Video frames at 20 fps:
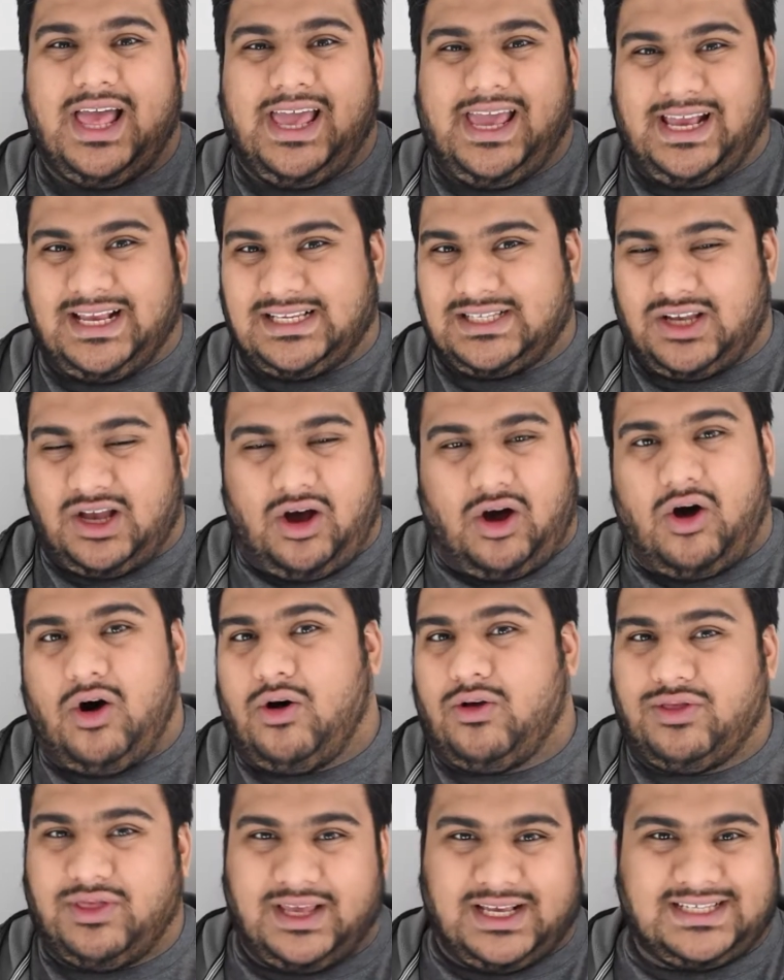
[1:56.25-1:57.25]
is
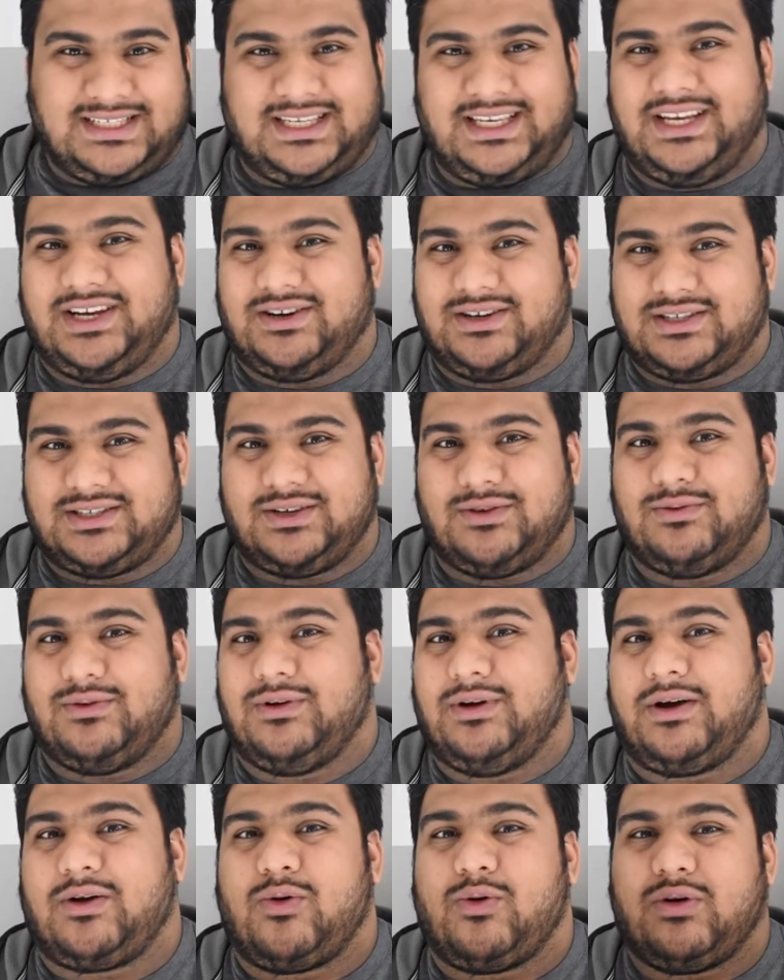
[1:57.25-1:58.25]
all this year. So
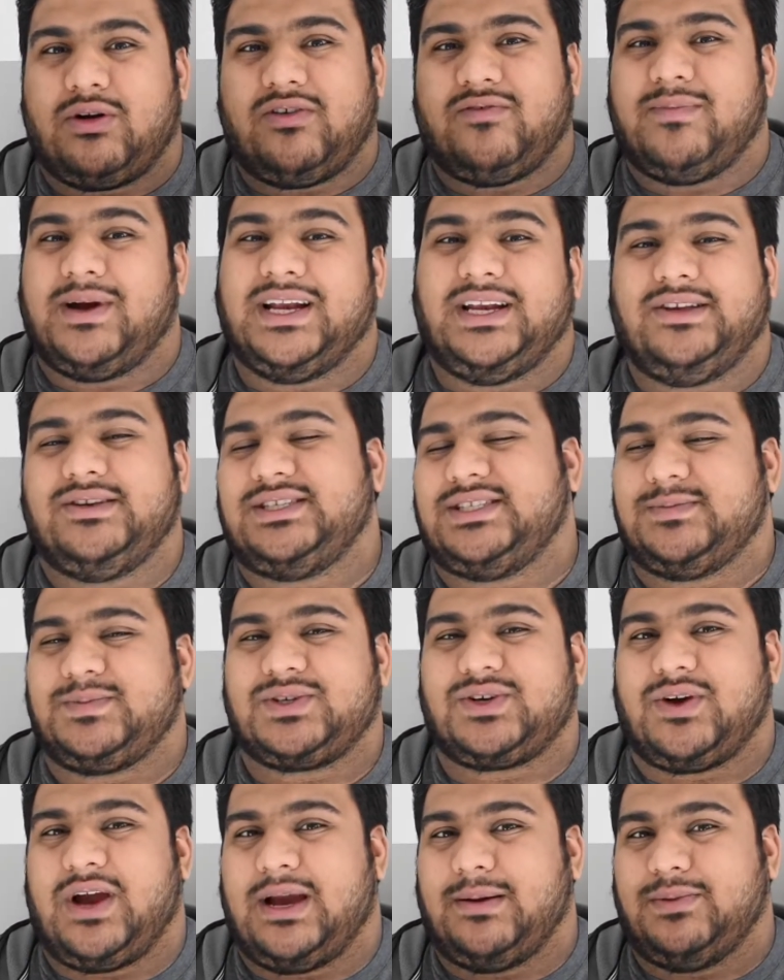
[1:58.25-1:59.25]
a quarter of my new
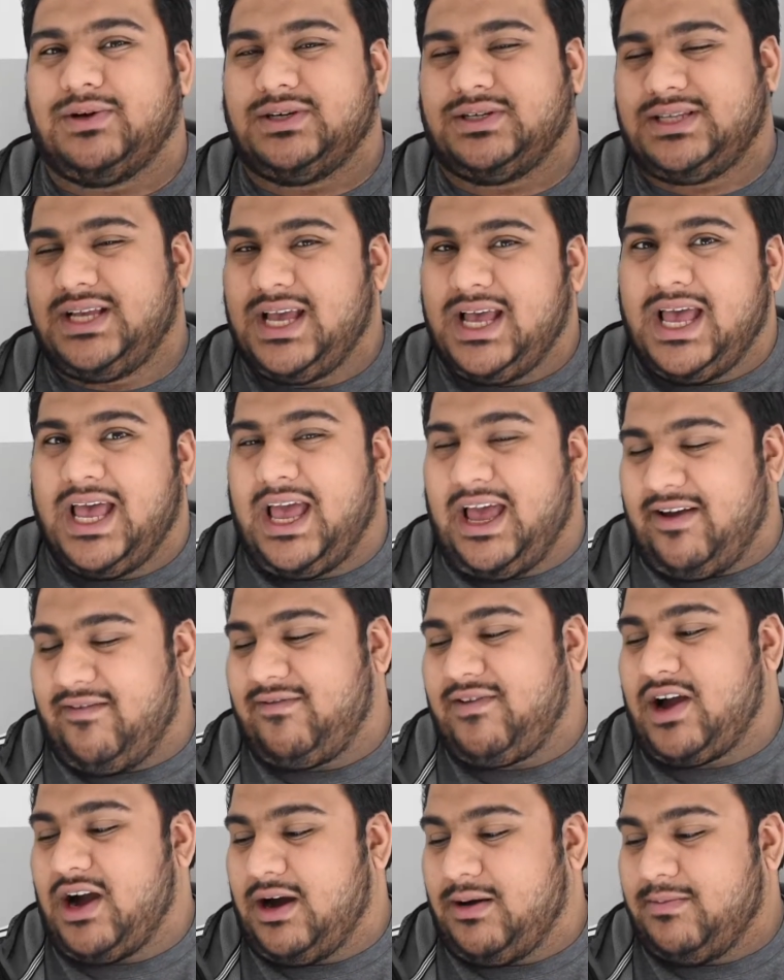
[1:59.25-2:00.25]
subscribers
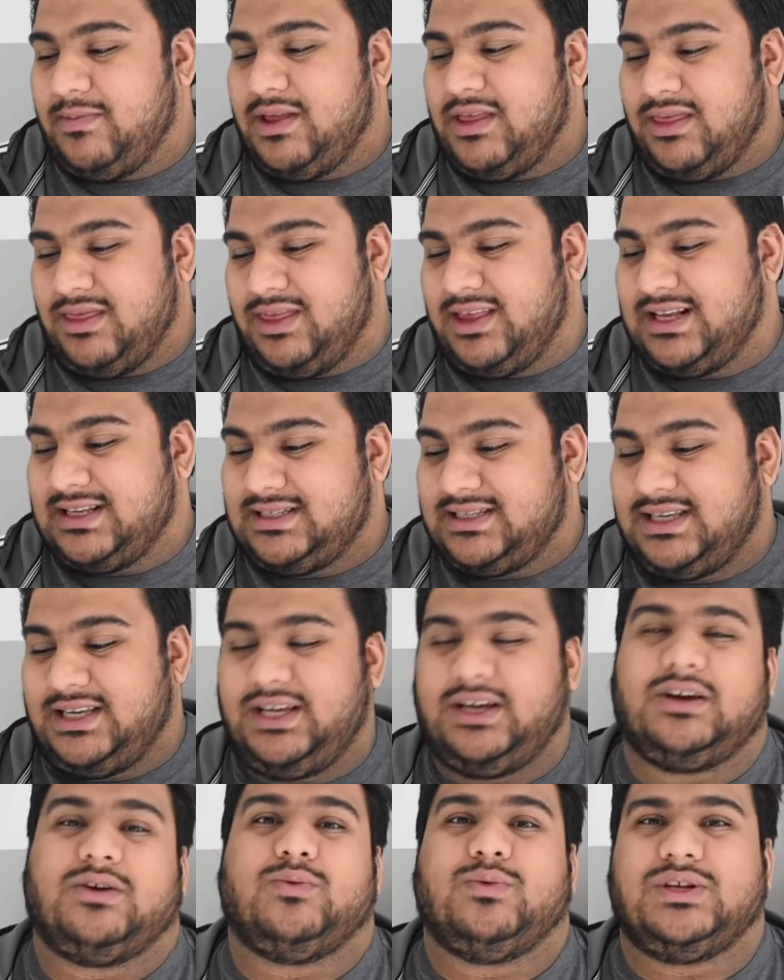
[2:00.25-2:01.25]
have come this
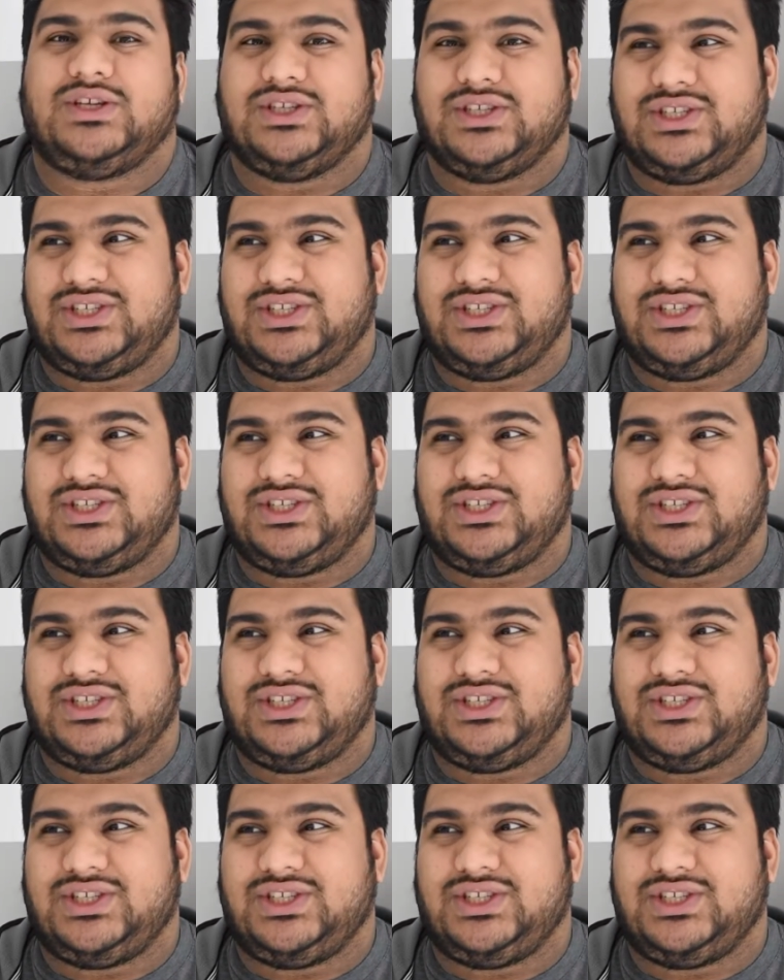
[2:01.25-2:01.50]
year, which is